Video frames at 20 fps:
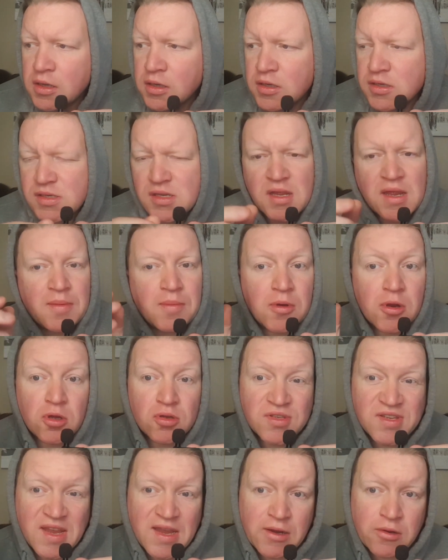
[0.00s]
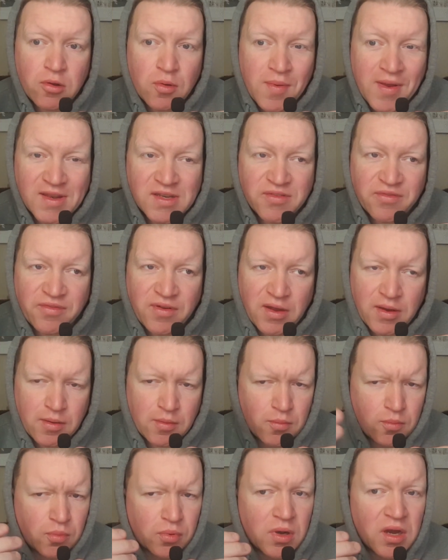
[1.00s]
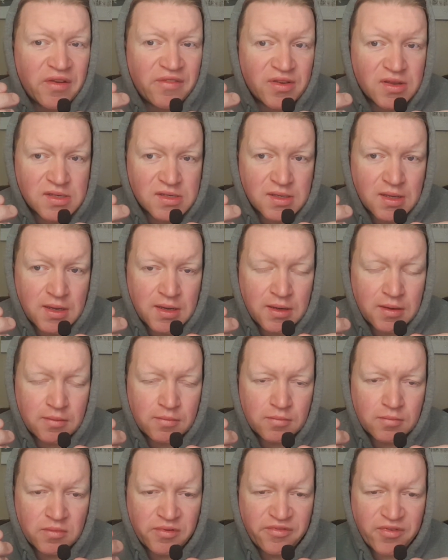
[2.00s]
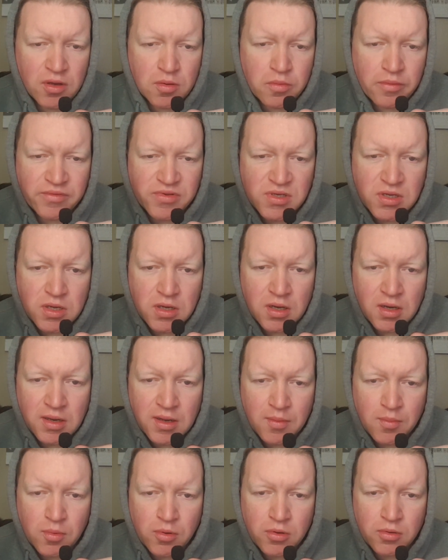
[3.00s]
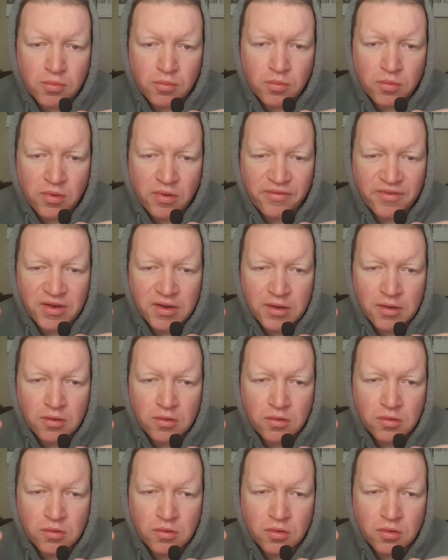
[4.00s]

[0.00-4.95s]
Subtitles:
Because him and Ortega were meant to fight previously, a few months earlier, but I think